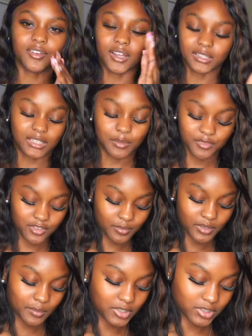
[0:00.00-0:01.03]
forgot the name of it, but
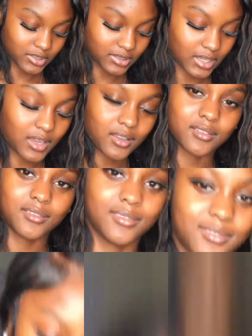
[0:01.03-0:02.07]
let me show it to y'all. I got
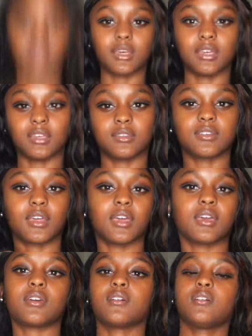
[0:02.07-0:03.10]
this jacket. It's
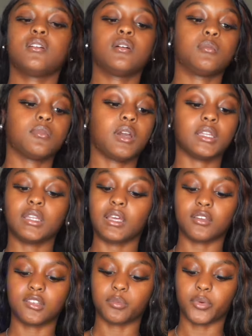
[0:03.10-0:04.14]
like, kind of like
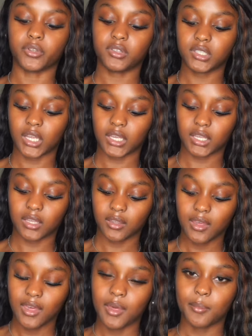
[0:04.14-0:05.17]
a sports jacket,
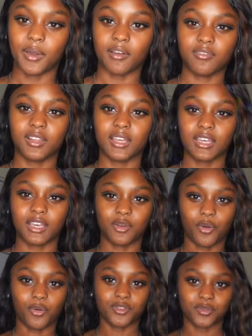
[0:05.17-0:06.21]
but I feel like it
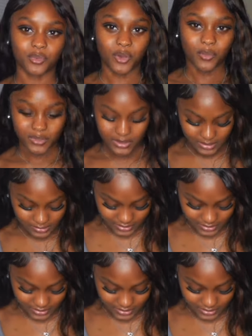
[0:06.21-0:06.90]
goes well with this